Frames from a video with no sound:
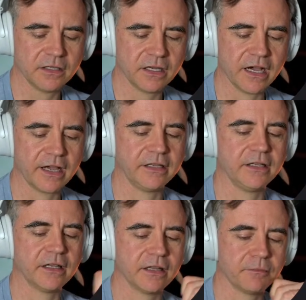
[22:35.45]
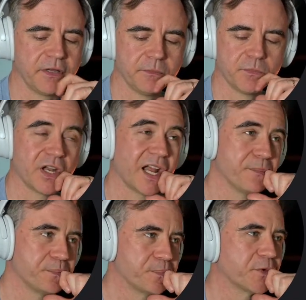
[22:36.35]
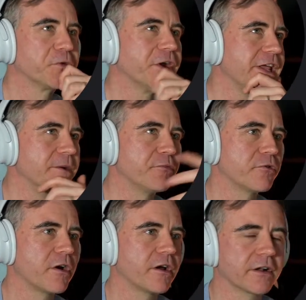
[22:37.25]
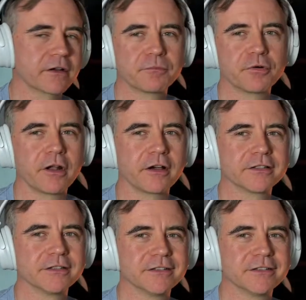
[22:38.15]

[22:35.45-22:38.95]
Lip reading: idea that I'm creating a product